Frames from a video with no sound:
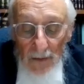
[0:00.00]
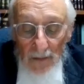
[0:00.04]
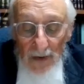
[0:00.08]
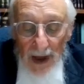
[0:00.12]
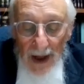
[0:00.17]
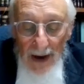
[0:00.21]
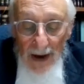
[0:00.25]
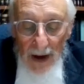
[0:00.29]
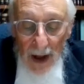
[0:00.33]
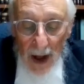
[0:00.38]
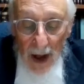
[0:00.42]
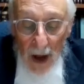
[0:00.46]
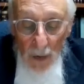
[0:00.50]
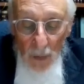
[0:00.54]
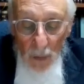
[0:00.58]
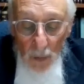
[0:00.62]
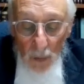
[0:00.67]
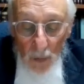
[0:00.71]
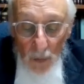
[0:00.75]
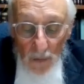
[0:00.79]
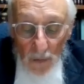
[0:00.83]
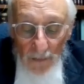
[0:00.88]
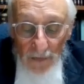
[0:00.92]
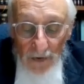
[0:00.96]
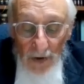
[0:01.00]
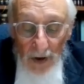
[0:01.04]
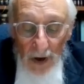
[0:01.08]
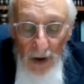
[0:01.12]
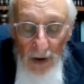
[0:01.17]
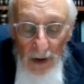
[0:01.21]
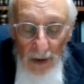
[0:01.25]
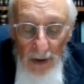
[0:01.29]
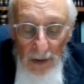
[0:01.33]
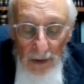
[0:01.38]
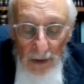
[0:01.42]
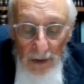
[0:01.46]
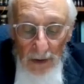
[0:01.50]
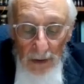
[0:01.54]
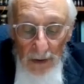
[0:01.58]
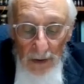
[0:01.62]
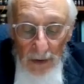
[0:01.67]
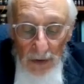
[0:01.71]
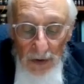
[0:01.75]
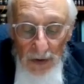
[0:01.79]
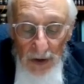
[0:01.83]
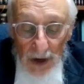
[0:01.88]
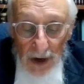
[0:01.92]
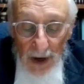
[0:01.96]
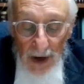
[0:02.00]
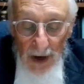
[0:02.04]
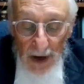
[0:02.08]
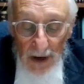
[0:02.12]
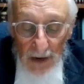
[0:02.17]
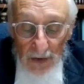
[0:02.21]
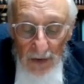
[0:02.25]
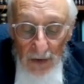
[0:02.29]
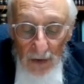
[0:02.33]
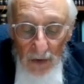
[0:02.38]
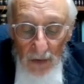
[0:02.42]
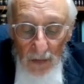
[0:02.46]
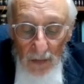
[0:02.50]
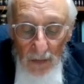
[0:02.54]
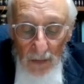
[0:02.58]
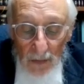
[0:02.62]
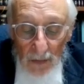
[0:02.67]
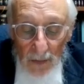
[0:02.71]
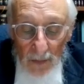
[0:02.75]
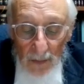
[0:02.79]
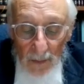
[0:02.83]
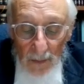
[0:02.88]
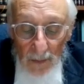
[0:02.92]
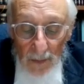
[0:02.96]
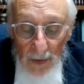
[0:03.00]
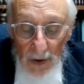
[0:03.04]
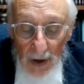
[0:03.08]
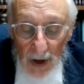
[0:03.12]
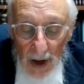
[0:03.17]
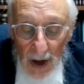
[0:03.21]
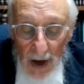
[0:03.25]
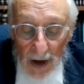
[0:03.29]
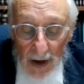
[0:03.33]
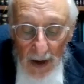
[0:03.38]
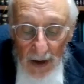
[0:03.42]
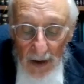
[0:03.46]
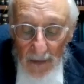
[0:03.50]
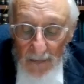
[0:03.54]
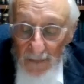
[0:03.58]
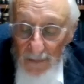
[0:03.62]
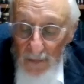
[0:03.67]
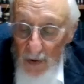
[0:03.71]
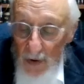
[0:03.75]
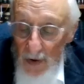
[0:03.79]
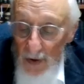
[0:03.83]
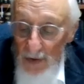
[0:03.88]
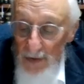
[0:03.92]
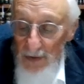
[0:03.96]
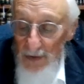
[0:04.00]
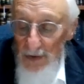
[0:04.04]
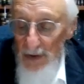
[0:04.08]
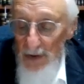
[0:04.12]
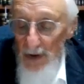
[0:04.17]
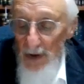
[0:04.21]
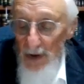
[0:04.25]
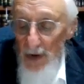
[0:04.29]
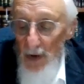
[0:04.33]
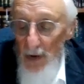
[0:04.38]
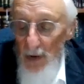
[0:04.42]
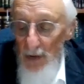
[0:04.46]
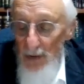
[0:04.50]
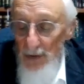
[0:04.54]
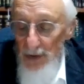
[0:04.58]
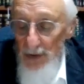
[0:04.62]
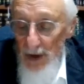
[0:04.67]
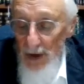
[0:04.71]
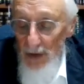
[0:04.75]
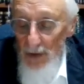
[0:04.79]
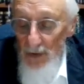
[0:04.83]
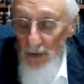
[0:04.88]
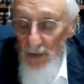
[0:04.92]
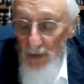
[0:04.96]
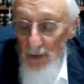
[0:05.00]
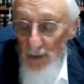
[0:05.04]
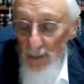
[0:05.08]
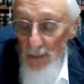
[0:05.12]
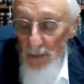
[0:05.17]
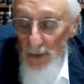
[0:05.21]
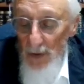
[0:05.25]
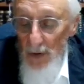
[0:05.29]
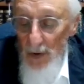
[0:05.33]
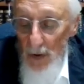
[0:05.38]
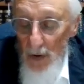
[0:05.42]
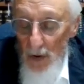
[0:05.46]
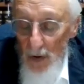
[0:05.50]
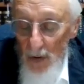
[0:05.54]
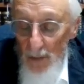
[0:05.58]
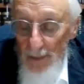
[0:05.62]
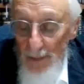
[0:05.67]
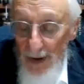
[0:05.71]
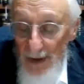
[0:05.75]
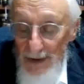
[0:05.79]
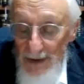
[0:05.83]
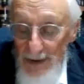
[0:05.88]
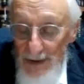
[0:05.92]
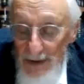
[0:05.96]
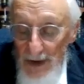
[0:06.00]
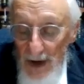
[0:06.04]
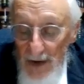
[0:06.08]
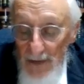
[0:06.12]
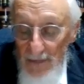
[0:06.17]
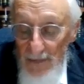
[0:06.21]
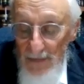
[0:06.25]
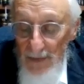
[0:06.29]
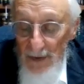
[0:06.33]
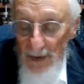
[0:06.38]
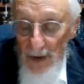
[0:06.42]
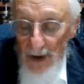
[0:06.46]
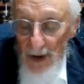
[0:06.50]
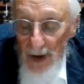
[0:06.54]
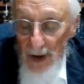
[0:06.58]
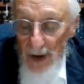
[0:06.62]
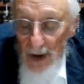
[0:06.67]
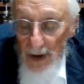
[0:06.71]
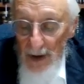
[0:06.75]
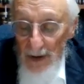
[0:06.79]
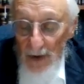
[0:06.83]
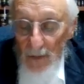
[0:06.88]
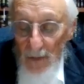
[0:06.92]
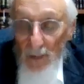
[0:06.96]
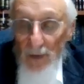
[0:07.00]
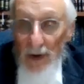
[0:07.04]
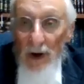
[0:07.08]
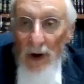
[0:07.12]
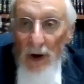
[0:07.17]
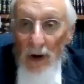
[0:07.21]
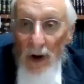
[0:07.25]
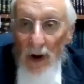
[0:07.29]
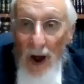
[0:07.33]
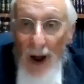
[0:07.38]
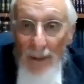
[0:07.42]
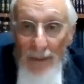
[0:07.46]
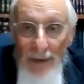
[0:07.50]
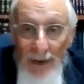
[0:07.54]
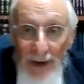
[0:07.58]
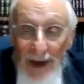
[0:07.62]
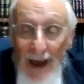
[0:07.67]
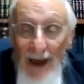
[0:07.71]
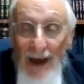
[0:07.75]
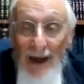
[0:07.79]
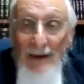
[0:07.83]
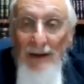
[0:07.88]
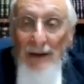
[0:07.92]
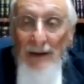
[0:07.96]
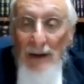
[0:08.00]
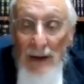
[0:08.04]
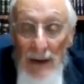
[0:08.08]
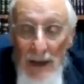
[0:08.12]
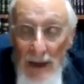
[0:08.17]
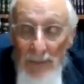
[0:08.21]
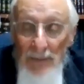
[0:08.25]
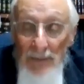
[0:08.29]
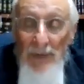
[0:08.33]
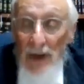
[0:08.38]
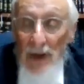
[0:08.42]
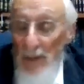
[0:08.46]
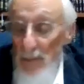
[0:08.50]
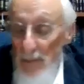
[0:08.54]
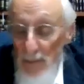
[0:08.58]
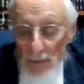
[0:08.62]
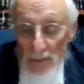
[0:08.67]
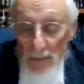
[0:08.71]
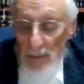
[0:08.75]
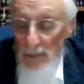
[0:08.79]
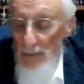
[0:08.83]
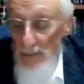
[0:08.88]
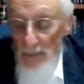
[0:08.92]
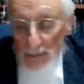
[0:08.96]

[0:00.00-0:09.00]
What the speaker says: vet ha'uvda she'elu mechayavot otanu b'chol matzav, that we are obligated to keep them